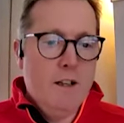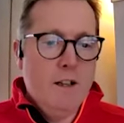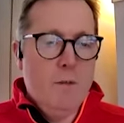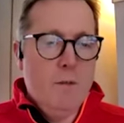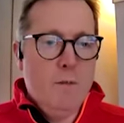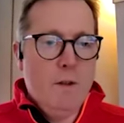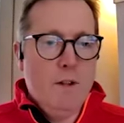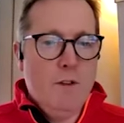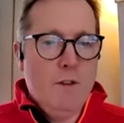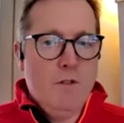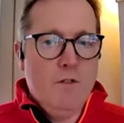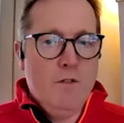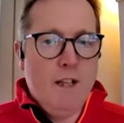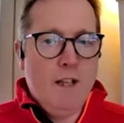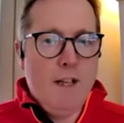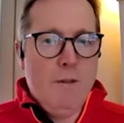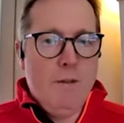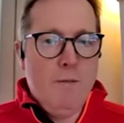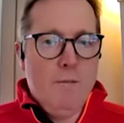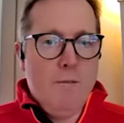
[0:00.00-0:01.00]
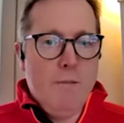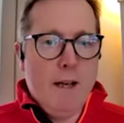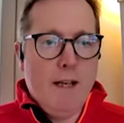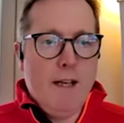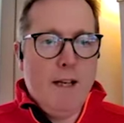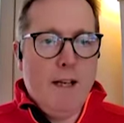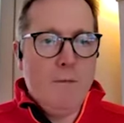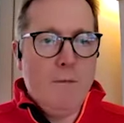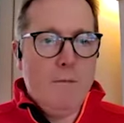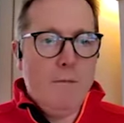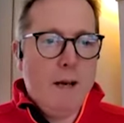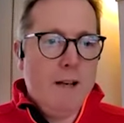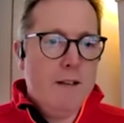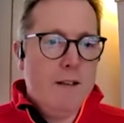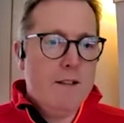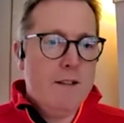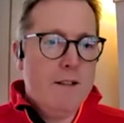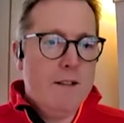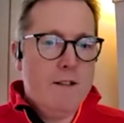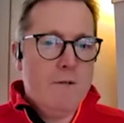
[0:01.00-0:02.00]
but you're really making the
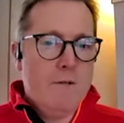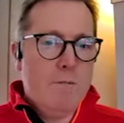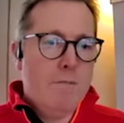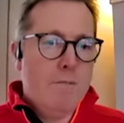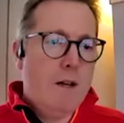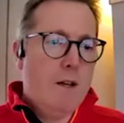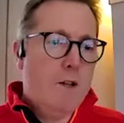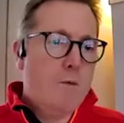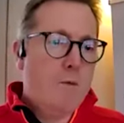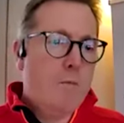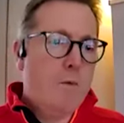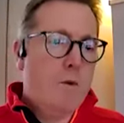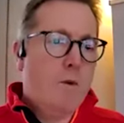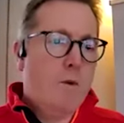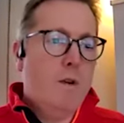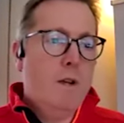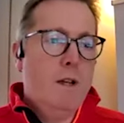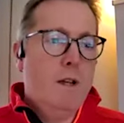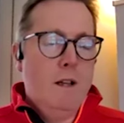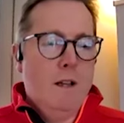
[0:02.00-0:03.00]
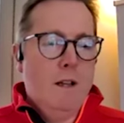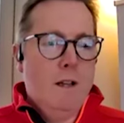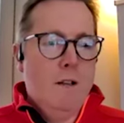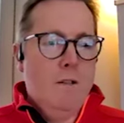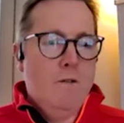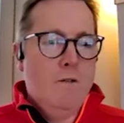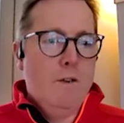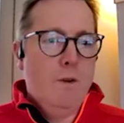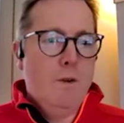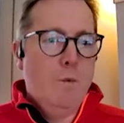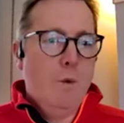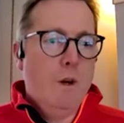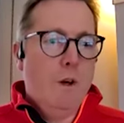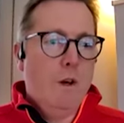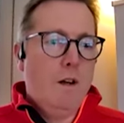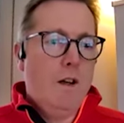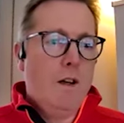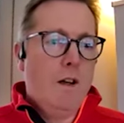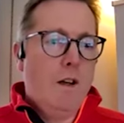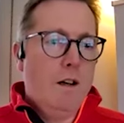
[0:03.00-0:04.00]
balances much more for the
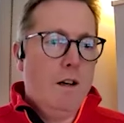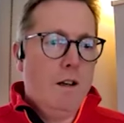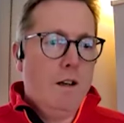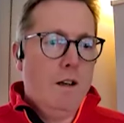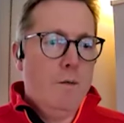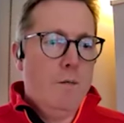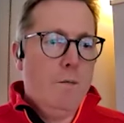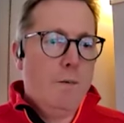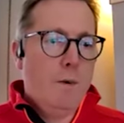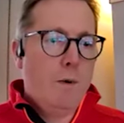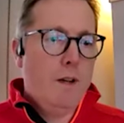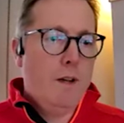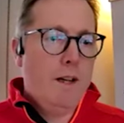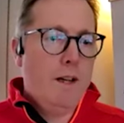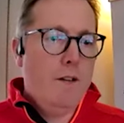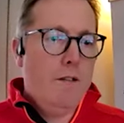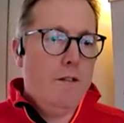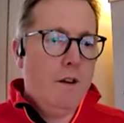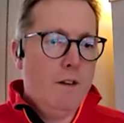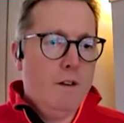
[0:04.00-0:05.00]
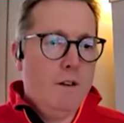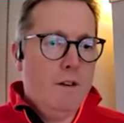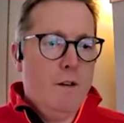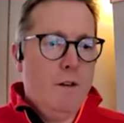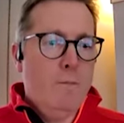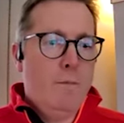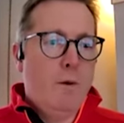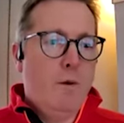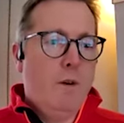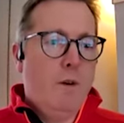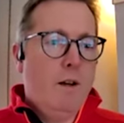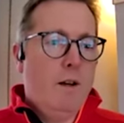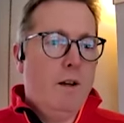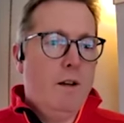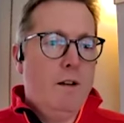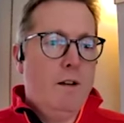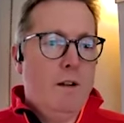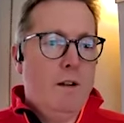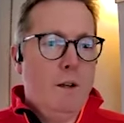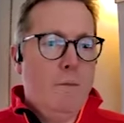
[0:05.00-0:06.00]
worker and the employee rather than the employer.
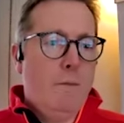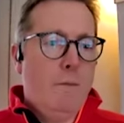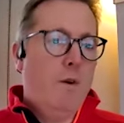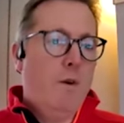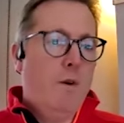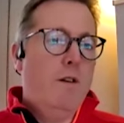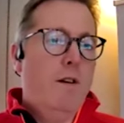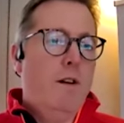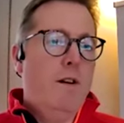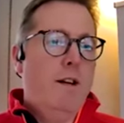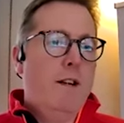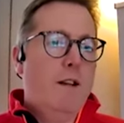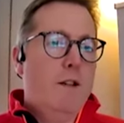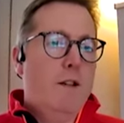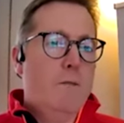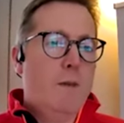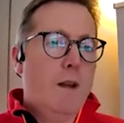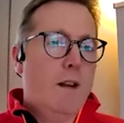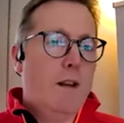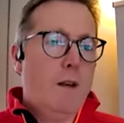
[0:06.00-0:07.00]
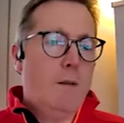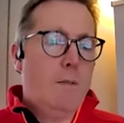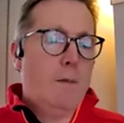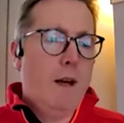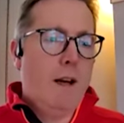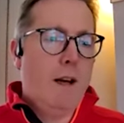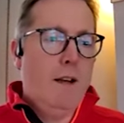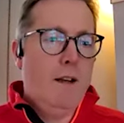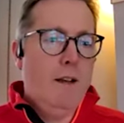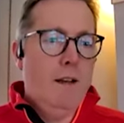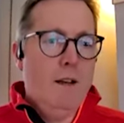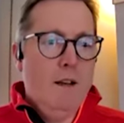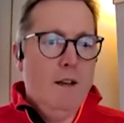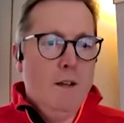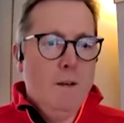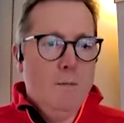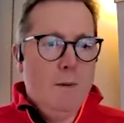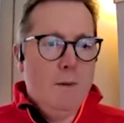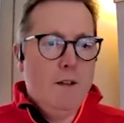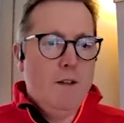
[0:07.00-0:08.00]
The employer only does monthly pay
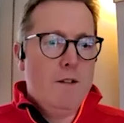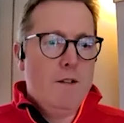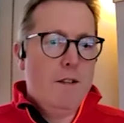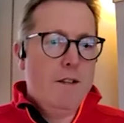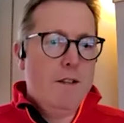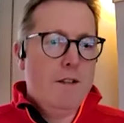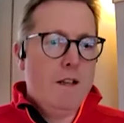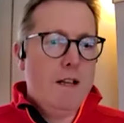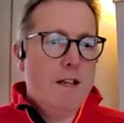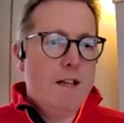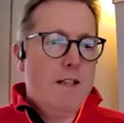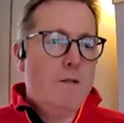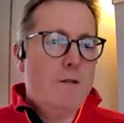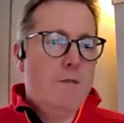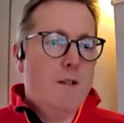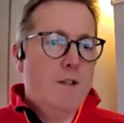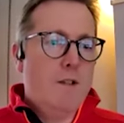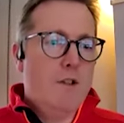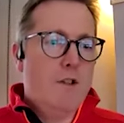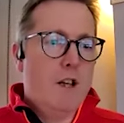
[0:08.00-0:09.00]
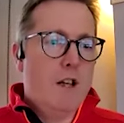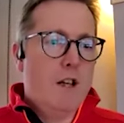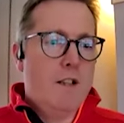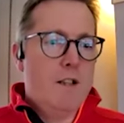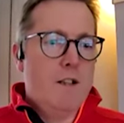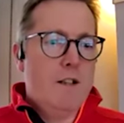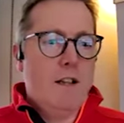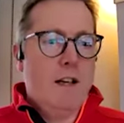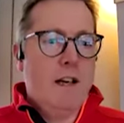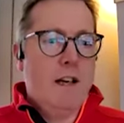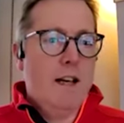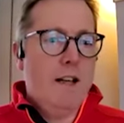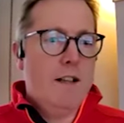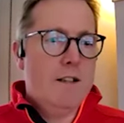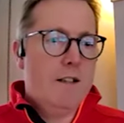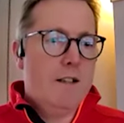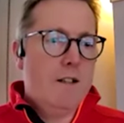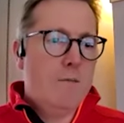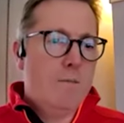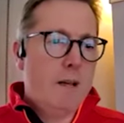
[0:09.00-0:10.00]
because it's less administration and
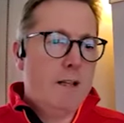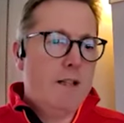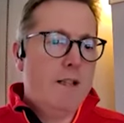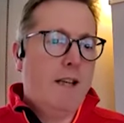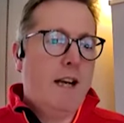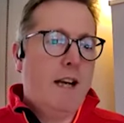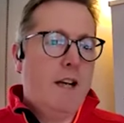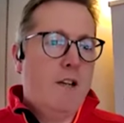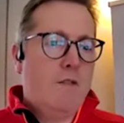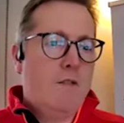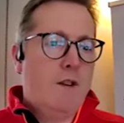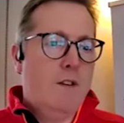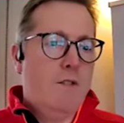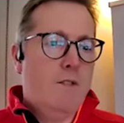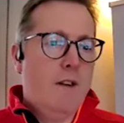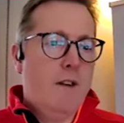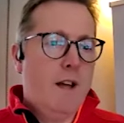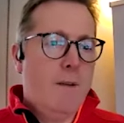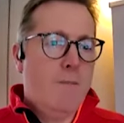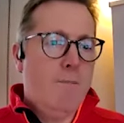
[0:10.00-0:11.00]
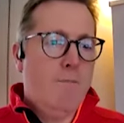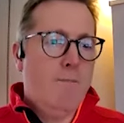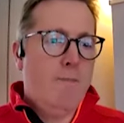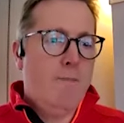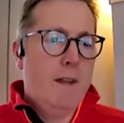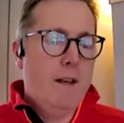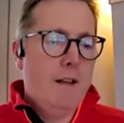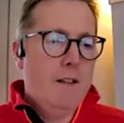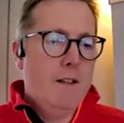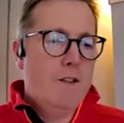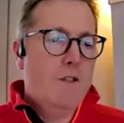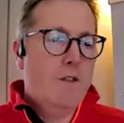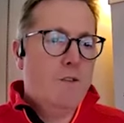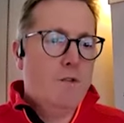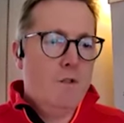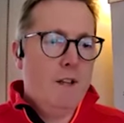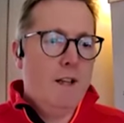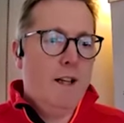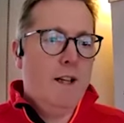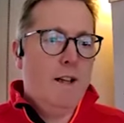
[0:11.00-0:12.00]
it's better cash flow for them. It's not
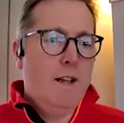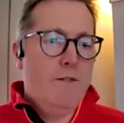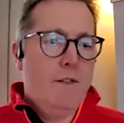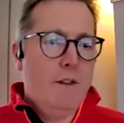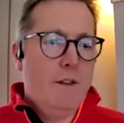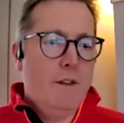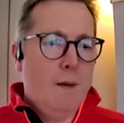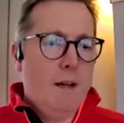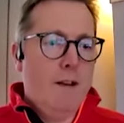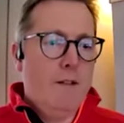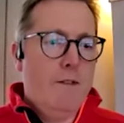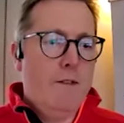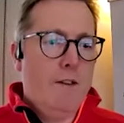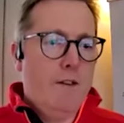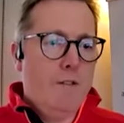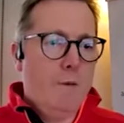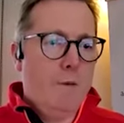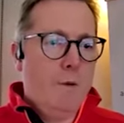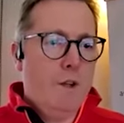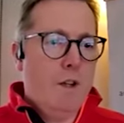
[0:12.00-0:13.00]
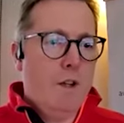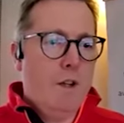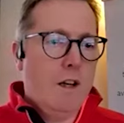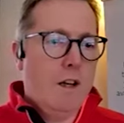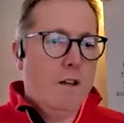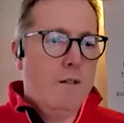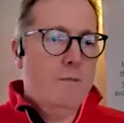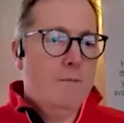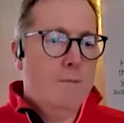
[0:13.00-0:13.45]
really for the benefit of the worker.